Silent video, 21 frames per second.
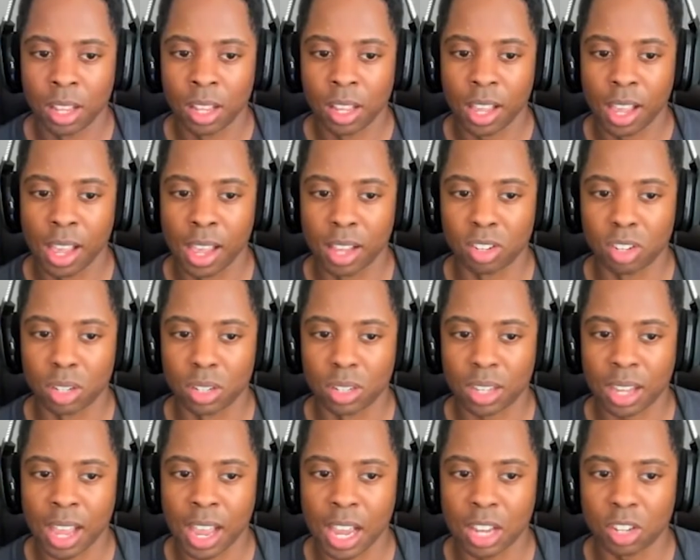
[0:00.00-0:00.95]
and
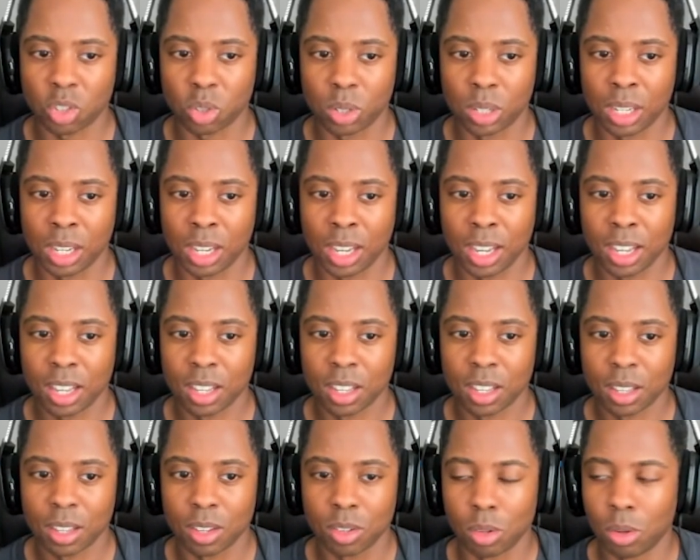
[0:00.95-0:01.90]
just casually,
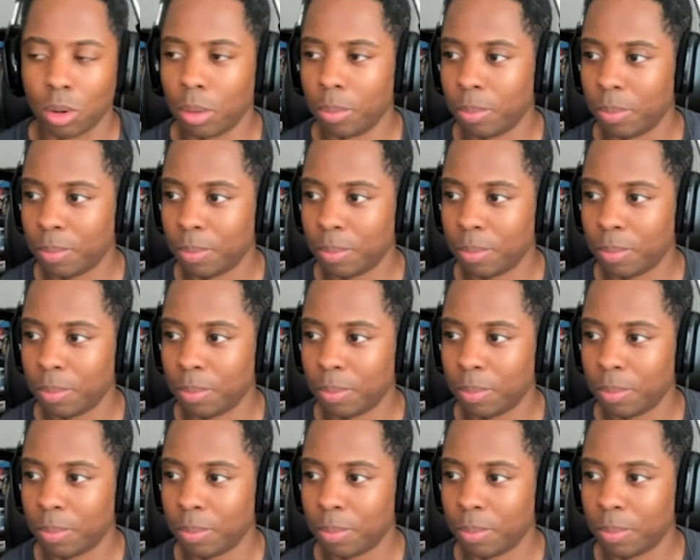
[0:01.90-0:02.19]
whoop.